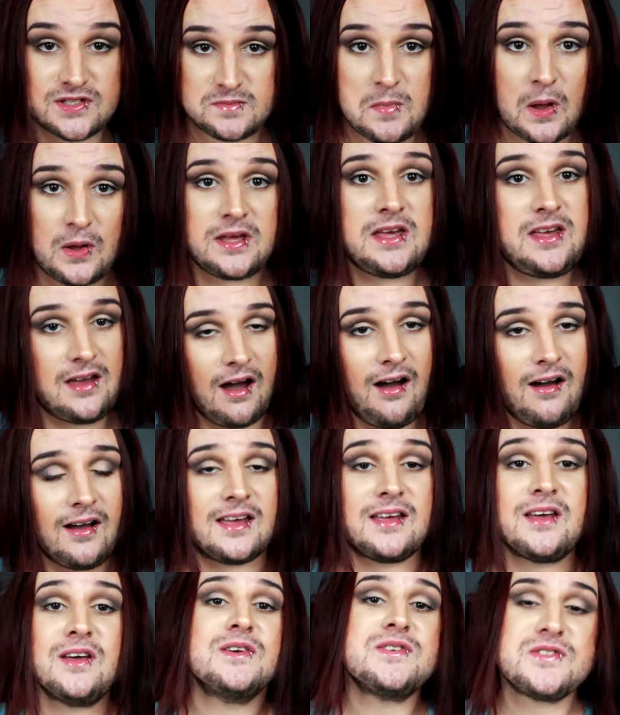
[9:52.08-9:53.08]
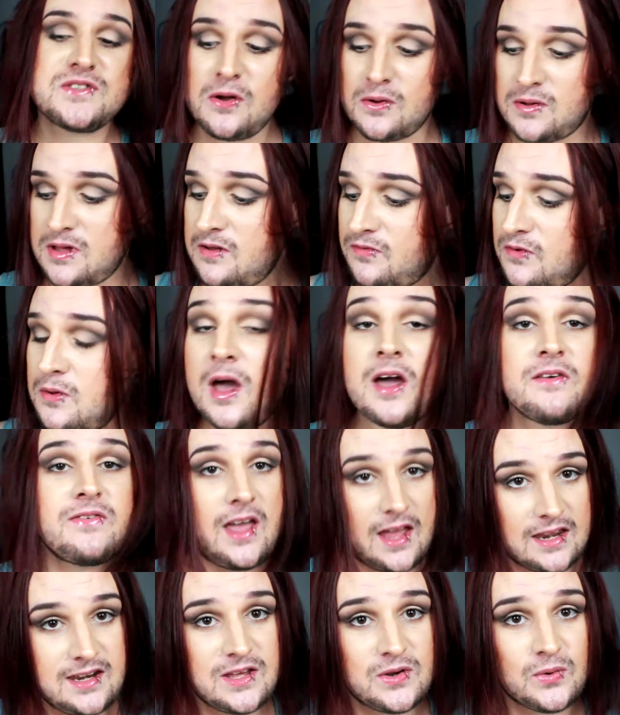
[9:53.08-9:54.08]
Smokey Eye. So, if you have
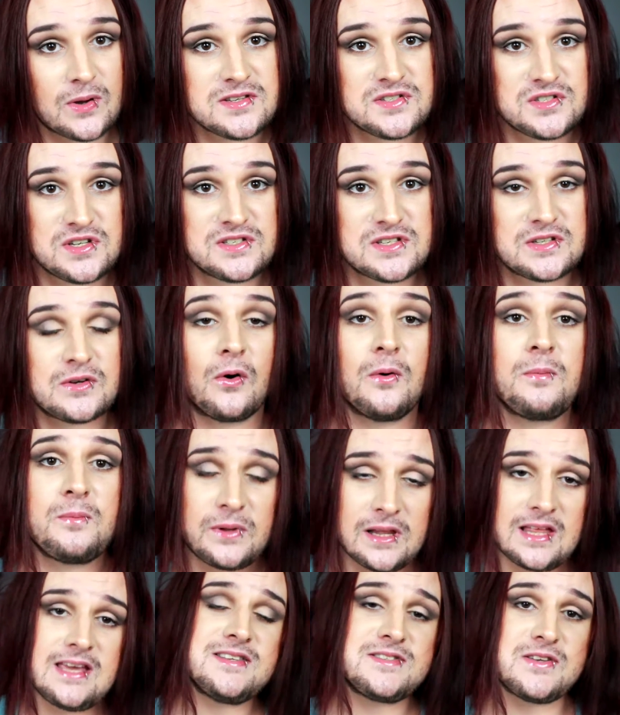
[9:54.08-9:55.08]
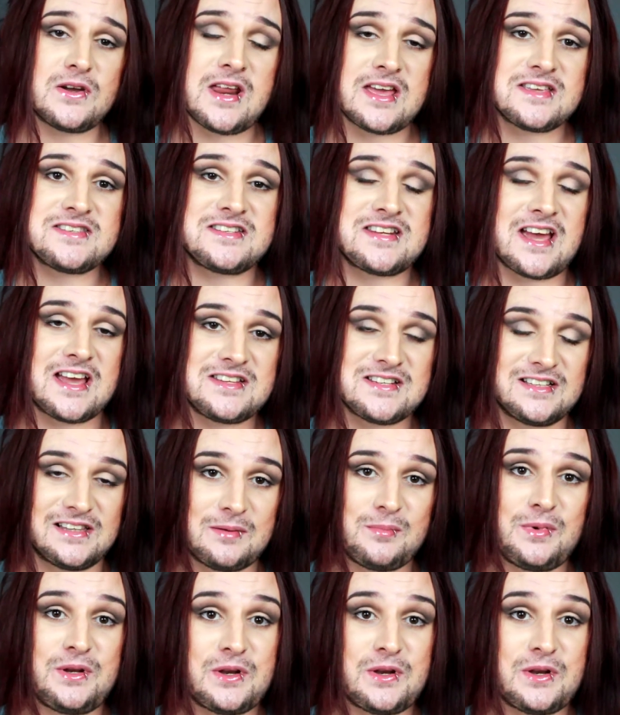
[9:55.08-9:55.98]
any questions at all, please don't hesitate to let